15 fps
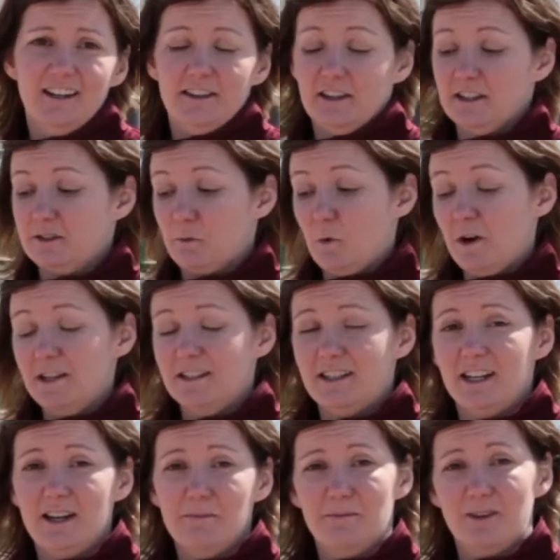This one
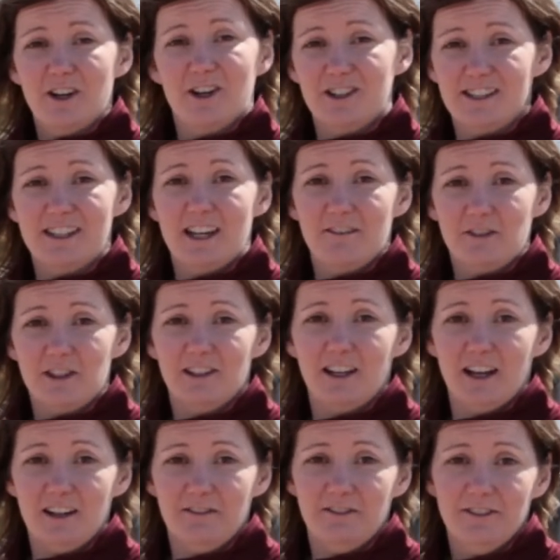tip could save your
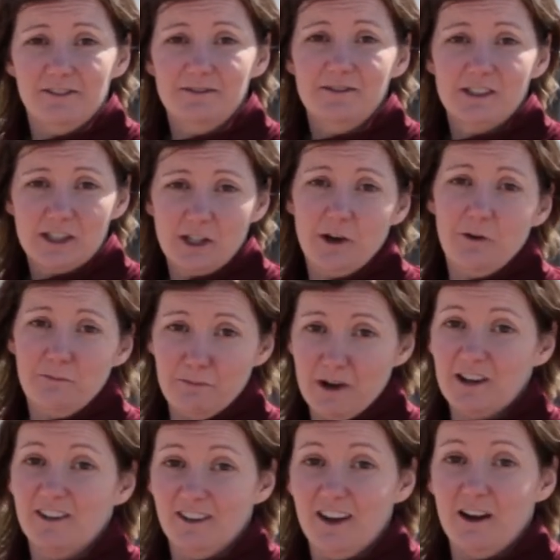life, so
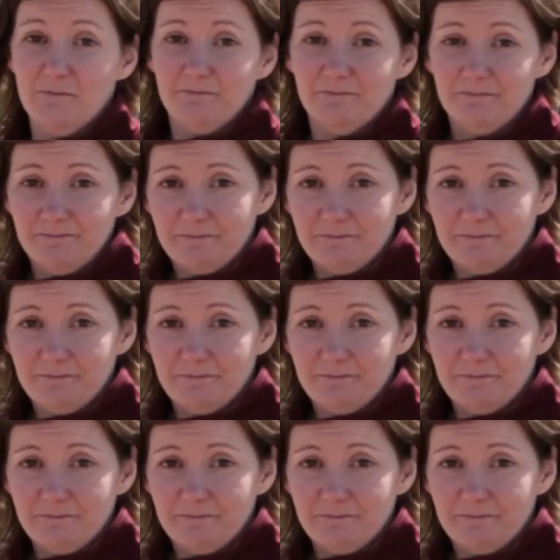buckle up.